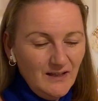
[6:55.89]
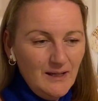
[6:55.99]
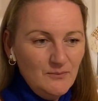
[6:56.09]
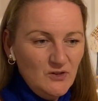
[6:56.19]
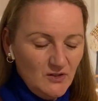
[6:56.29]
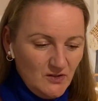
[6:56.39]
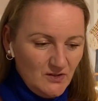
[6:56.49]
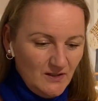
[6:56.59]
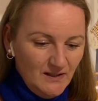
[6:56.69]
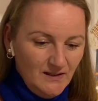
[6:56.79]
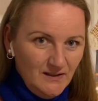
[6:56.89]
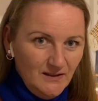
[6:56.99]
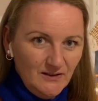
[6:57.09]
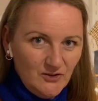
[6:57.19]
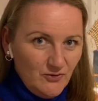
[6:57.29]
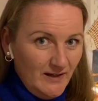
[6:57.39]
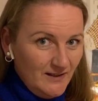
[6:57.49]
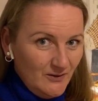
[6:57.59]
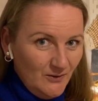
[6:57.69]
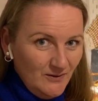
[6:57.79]
I'm just trying it
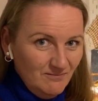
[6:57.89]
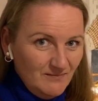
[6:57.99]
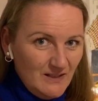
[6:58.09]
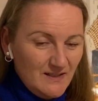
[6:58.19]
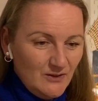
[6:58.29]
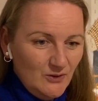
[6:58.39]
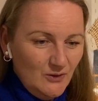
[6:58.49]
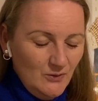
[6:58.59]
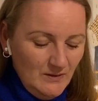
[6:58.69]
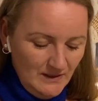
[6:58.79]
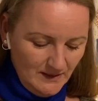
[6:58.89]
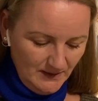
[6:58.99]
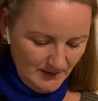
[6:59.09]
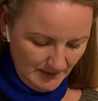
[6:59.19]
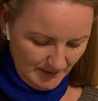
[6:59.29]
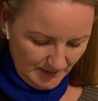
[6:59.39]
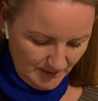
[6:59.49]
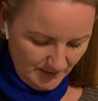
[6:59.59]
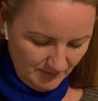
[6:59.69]
on as I go and